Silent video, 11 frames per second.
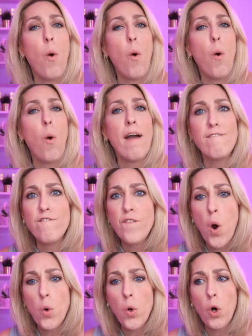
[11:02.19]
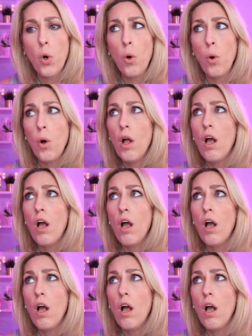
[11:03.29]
quite vocal,